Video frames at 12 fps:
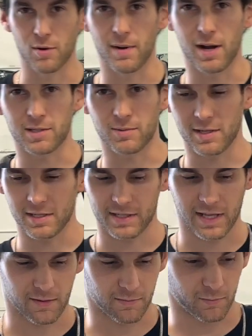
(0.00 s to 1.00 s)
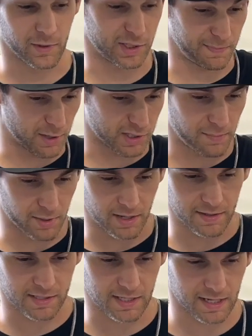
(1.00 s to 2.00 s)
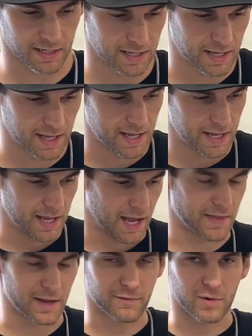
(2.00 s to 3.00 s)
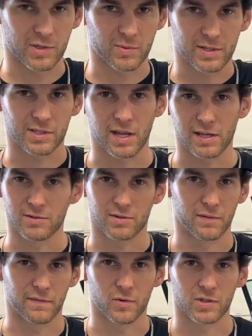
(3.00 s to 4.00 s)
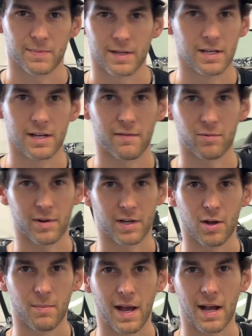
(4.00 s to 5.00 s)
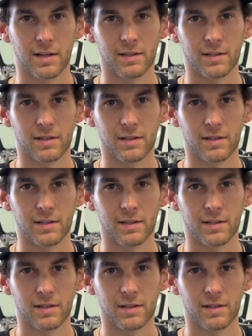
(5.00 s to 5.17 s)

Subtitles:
box was, that we were supposed to put on this thing. And then of course, once you get used to a 4-speed, you never wanna go back.